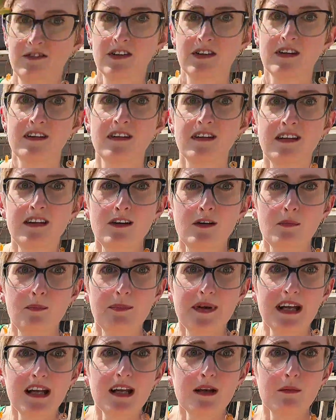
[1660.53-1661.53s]
the little
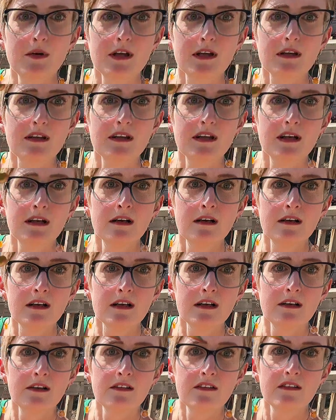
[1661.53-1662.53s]
baby in there.
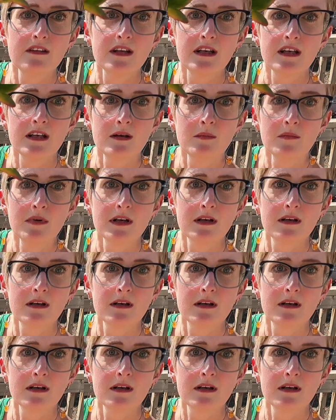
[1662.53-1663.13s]
Can you see him?